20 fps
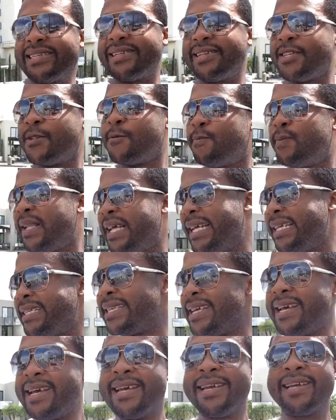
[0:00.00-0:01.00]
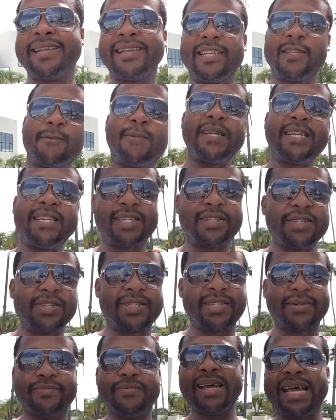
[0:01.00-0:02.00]
to this place. This place
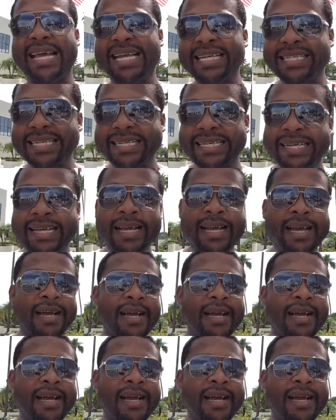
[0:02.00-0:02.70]
looks amazing.